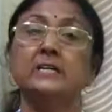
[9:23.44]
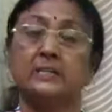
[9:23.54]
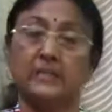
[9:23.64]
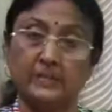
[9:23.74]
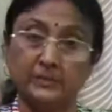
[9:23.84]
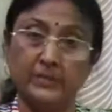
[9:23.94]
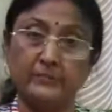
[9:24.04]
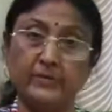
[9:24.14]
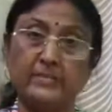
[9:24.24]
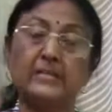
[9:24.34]
3
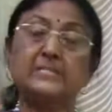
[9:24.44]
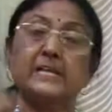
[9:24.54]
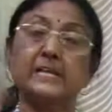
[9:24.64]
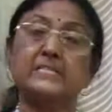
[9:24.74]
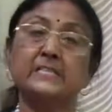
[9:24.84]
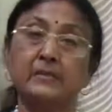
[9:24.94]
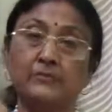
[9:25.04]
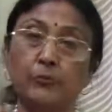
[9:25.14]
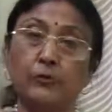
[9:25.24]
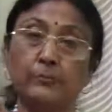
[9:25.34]
meters, second
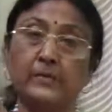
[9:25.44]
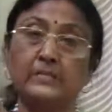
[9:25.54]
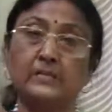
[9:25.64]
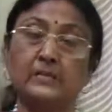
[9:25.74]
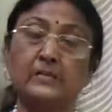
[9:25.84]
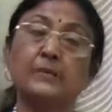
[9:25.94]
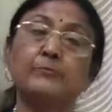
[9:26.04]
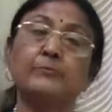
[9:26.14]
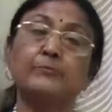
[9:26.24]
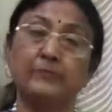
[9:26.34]
4 meter,
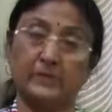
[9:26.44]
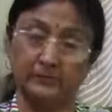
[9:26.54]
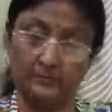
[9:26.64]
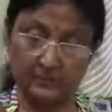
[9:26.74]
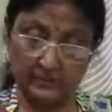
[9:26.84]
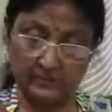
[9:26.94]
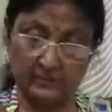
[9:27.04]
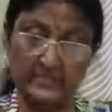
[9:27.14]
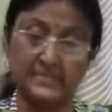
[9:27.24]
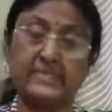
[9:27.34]
third
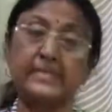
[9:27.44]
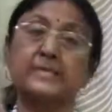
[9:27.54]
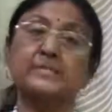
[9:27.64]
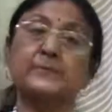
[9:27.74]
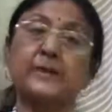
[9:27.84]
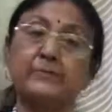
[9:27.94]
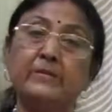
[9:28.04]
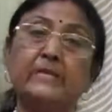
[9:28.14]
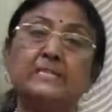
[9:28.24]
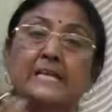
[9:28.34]
next second 5
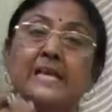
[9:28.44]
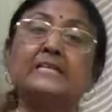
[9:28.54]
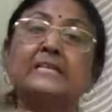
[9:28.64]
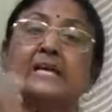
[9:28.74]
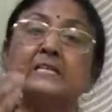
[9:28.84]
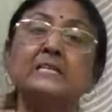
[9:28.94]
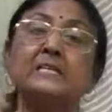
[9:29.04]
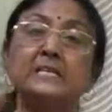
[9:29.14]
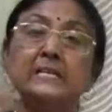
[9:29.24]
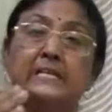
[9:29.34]
meters, like that.
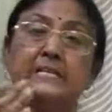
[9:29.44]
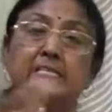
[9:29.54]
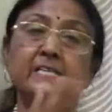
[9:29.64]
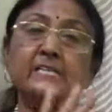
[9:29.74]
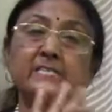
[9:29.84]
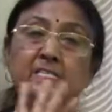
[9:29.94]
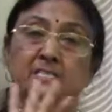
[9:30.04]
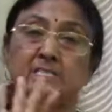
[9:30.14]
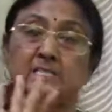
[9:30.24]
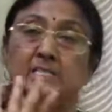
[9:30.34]
It's just
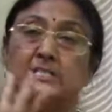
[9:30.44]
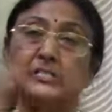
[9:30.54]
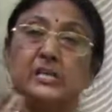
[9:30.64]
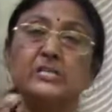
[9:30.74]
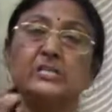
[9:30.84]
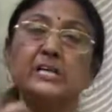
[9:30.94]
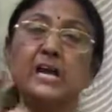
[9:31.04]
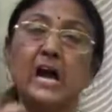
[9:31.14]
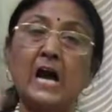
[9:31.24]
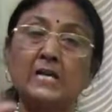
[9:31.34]

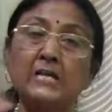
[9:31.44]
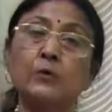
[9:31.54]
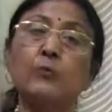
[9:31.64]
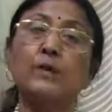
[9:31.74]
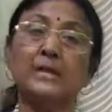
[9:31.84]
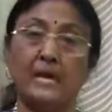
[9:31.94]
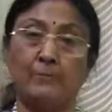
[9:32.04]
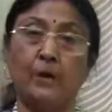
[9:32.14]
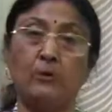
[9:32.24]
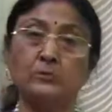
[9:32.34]
changing unequal
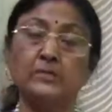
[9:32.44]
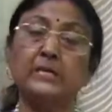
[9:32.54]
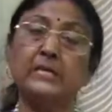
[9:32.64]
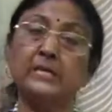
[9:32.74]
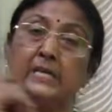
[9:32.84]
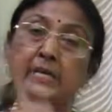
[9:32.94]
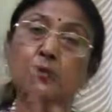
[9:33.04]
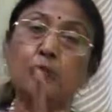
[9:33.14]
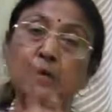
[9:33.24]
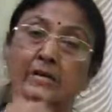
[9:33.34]
amount in
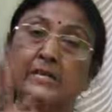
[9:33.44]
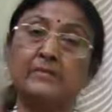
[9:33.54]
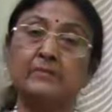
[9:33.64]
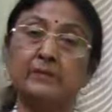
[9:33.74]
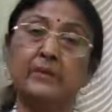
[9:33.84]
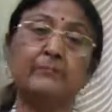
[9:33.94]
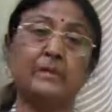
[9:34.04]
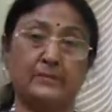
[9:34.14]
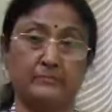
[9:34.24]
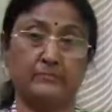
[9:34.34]
equal interval of
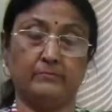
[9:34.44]
time.